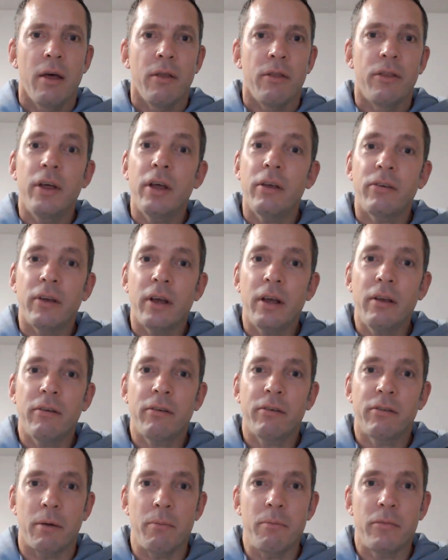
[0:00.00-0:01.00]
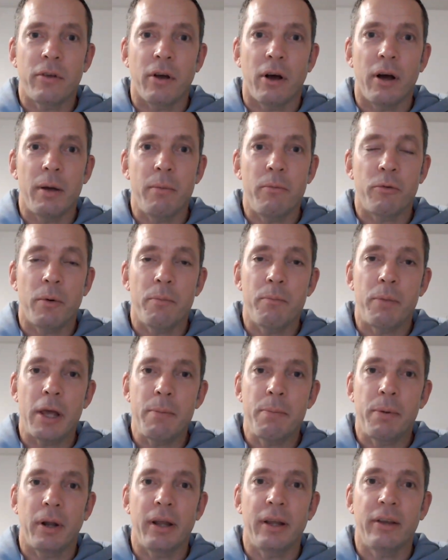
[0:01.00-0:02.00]
This is sometimes, when
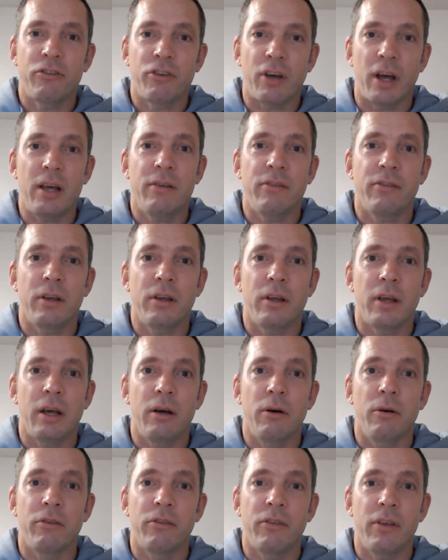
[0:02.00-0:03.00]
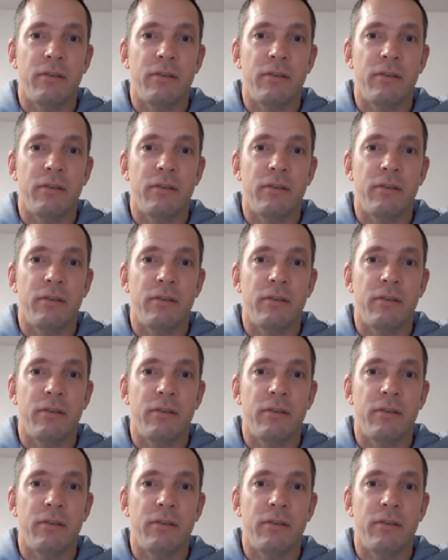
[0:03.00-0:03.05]
people are chasing yields,